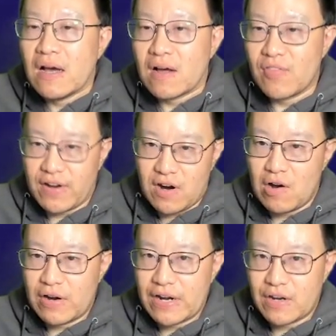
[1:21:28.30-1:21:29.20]
the
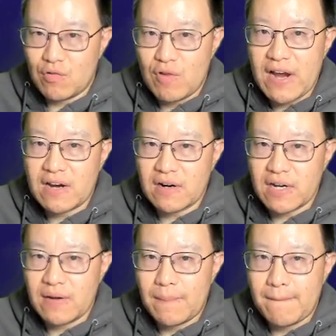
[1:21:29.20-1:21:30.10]
target
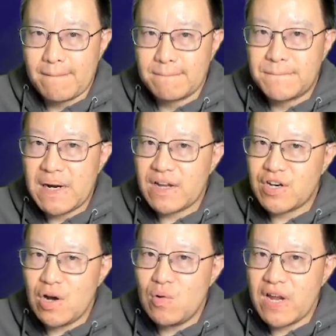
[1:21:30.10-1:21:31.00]
directly. But
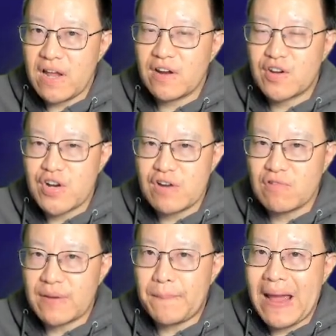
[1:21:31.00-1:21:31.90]
Shodan is
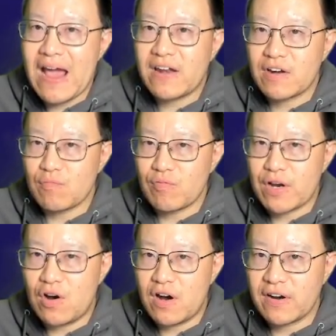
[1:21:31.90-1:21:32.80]
generally passive
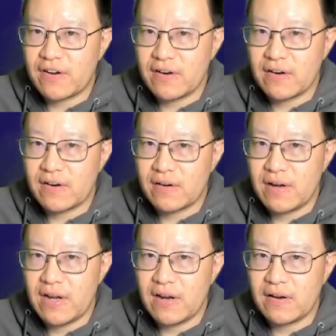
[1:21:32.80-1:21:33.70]
reconnaissance,
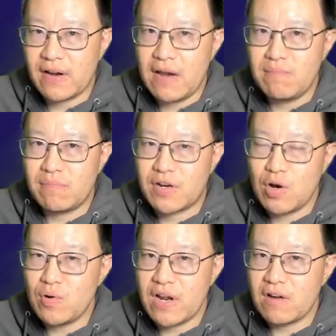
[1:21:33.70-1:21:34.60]
and
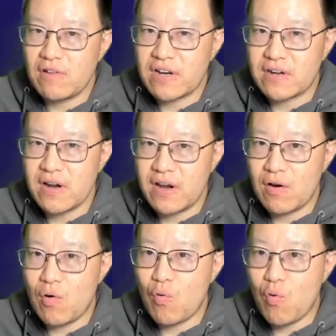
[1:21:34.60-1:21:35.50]
Shodan already done
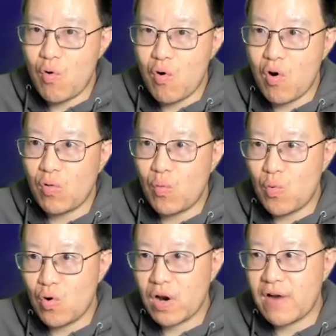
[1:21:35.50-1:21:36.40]
all the
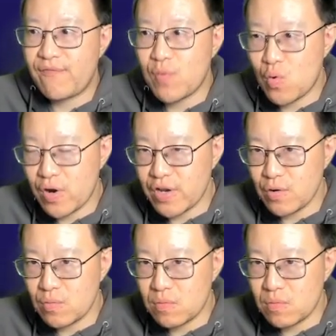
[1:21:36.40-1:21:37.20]
work for you.